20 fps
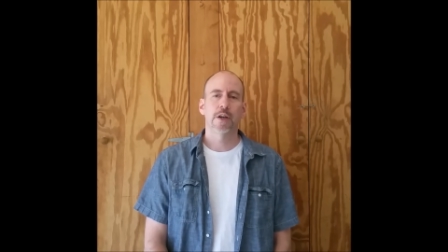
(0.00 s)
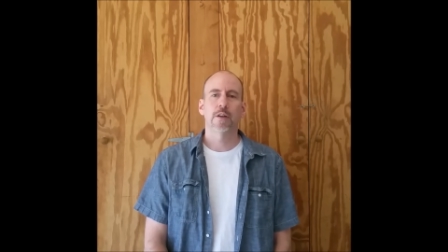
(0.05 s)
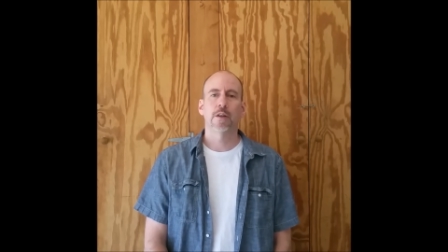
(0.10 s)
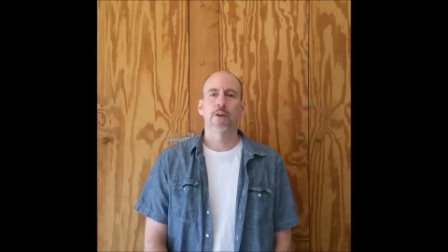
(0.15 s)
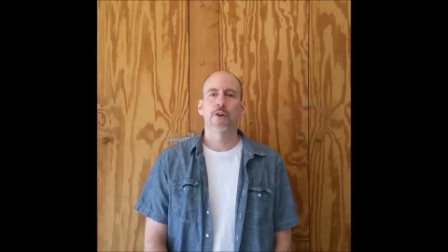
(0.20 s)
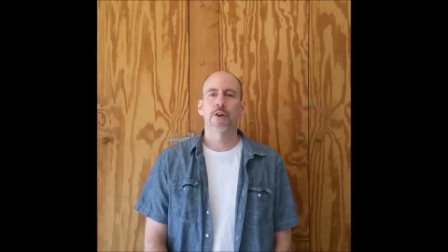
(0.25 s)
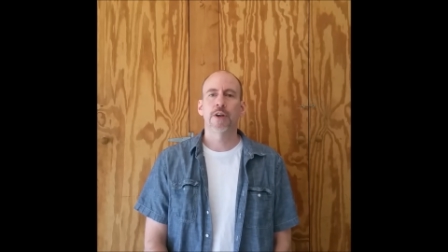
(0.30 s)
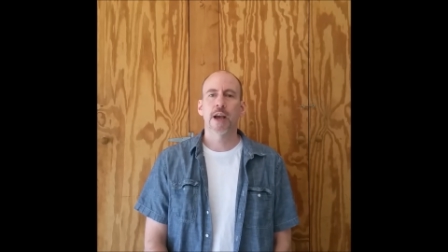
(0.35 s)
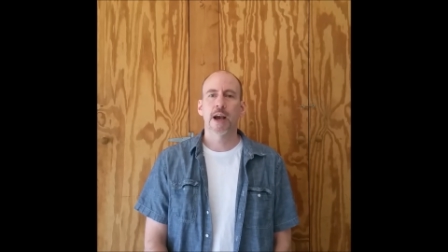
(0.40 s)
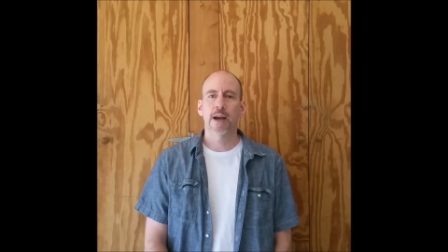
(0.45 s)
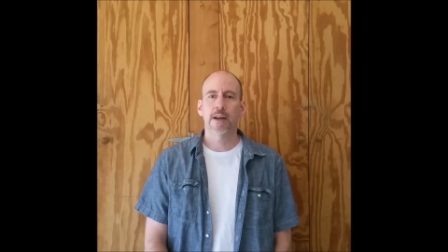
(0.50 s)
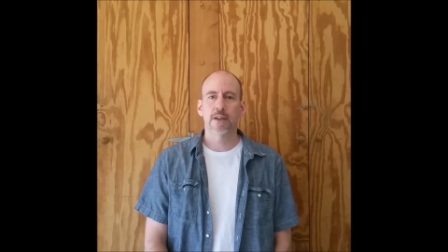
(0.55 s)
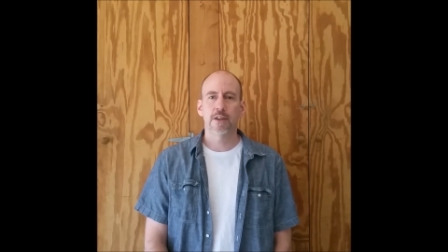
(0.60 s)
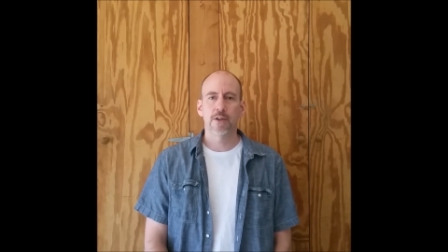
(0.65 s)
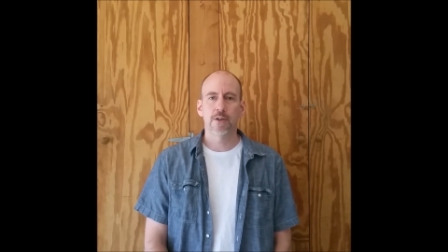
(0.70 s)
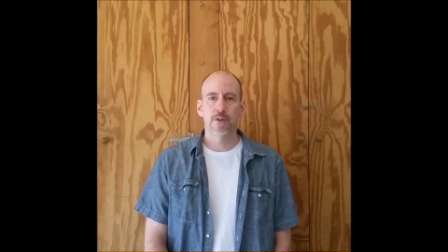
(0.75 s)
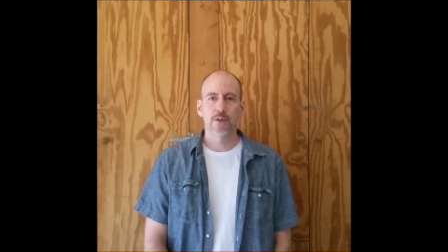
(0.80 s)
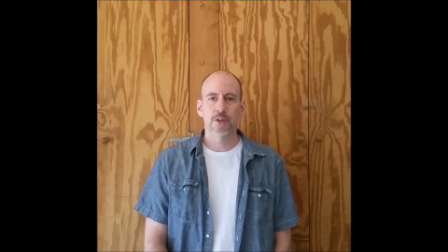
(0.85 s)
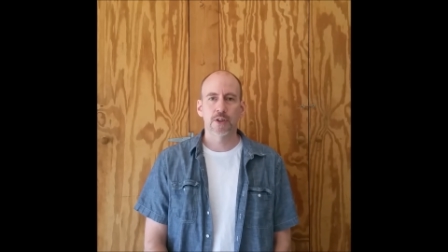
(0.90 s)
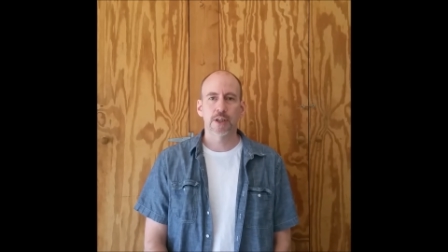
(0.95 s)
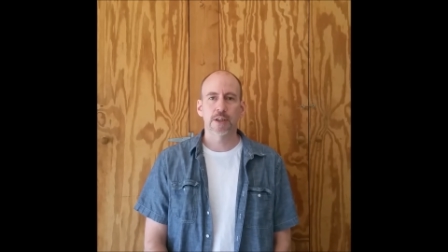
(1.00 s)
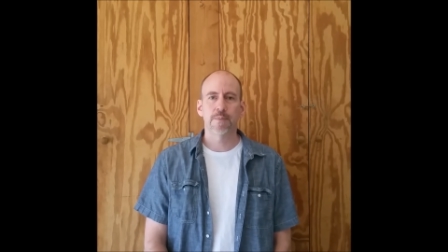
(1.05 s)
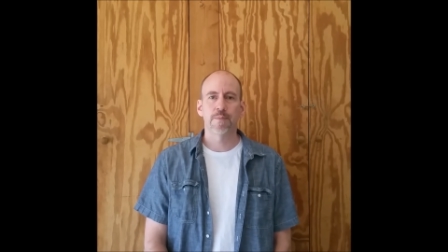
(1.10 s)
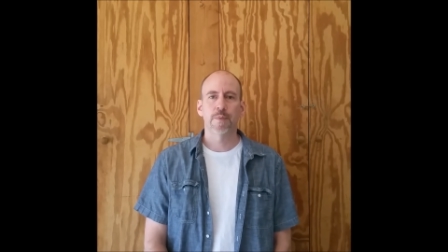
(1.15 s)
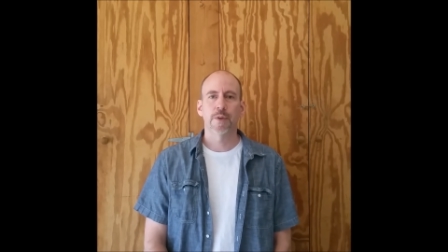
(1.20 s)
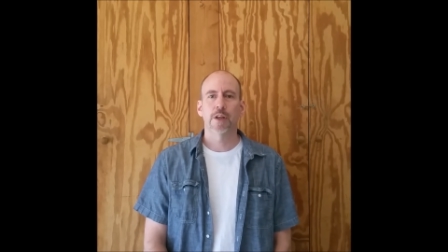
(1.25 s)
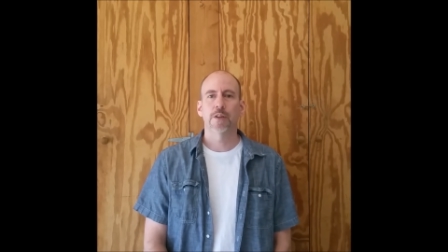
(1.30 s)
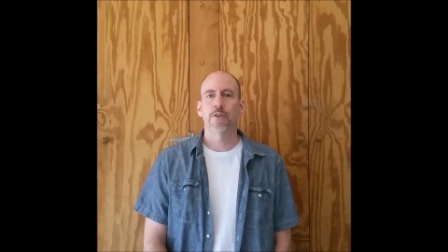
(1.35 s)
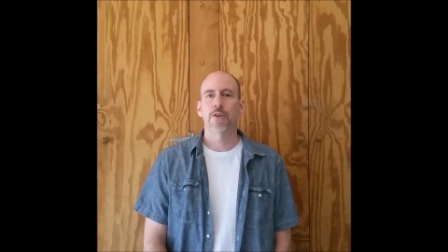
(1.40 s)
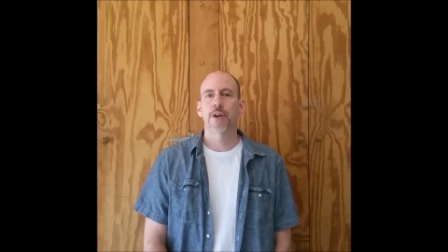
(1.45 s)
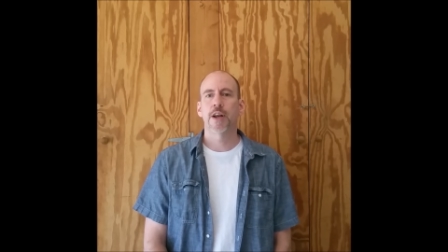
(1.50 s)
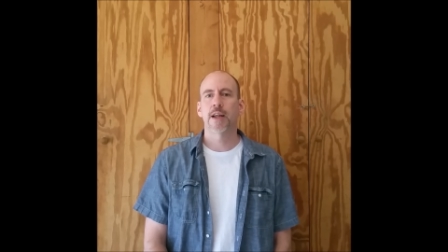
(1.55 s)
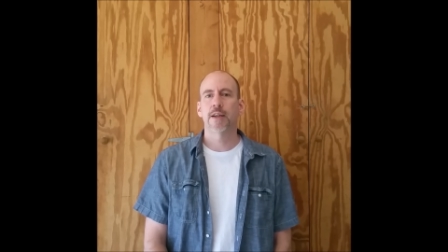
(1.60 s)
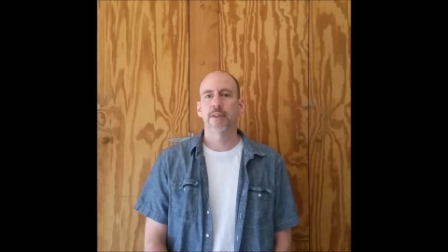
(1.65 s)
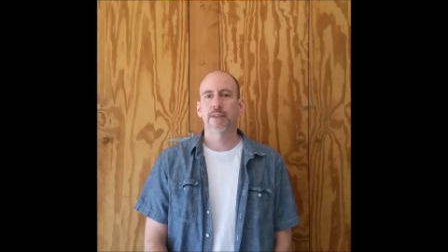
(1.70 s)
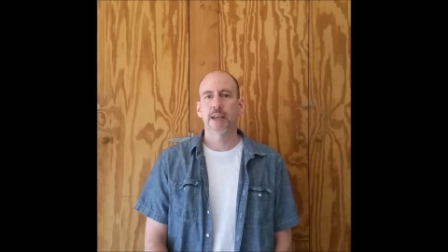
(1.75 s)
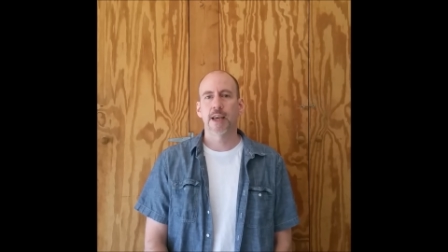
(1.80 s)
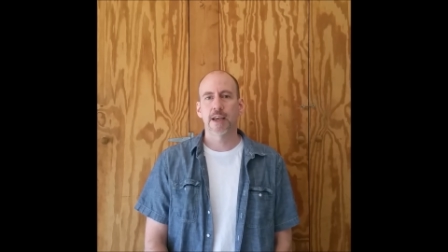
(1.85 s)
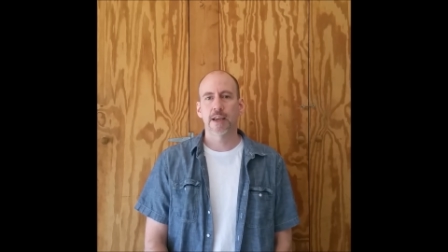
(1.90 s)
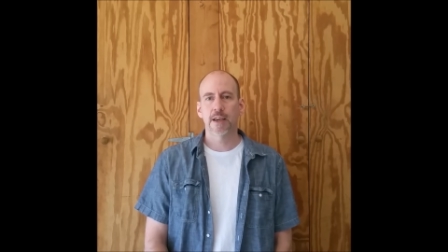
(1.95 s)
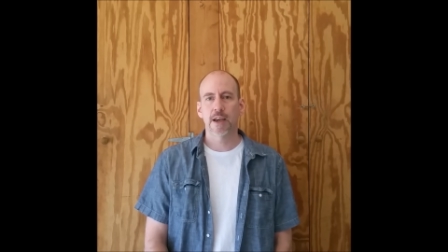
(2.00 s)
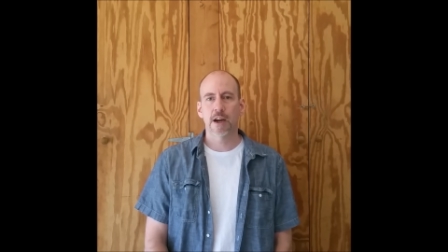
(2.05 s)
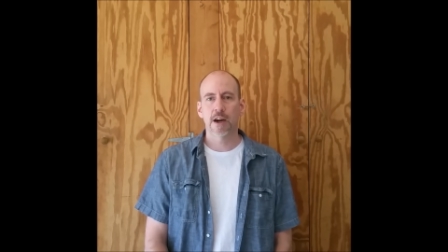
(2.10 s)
learn how to use it, learn how to take